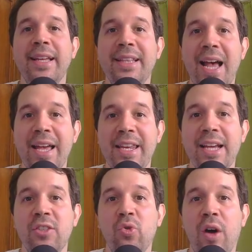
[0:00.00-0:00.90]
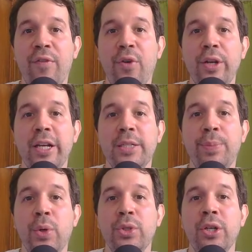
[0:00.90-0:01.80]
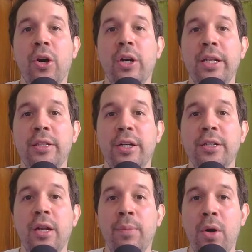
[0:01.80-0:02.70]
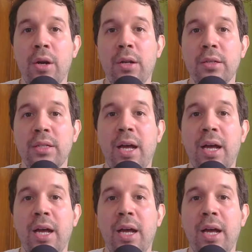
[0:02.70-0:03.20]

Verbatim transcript: The idea is to avoid exposing our internal models